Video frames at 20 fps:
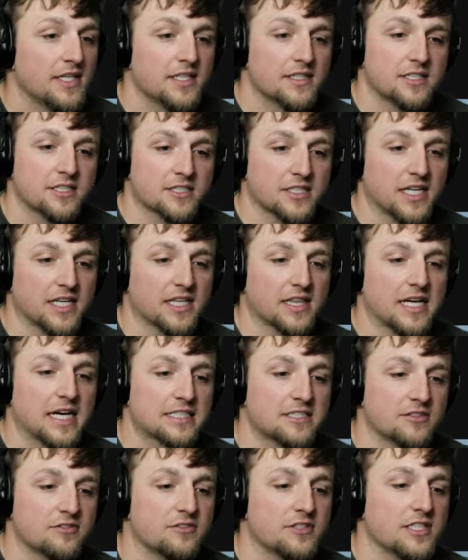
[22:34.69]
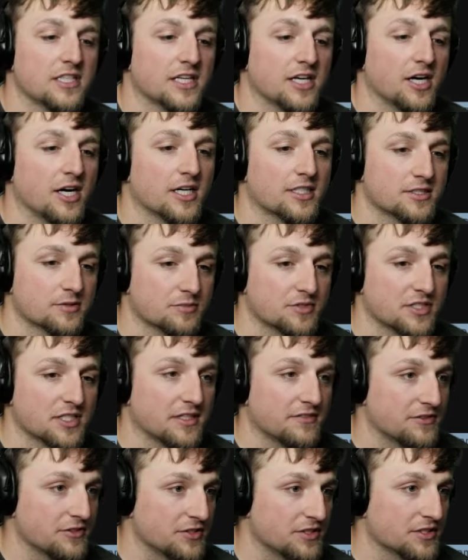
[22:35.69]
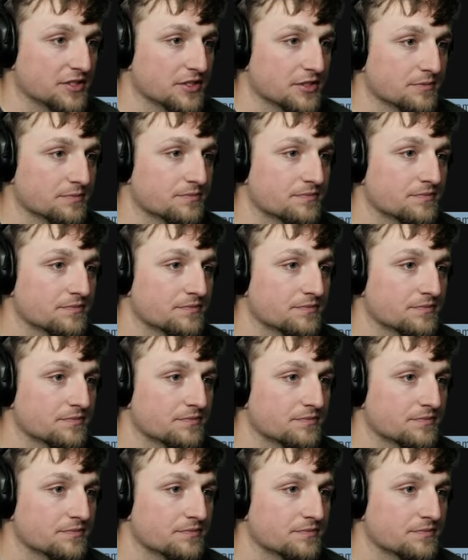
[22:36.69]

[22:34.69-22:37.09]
There's like lots of really awesome stuff you can do.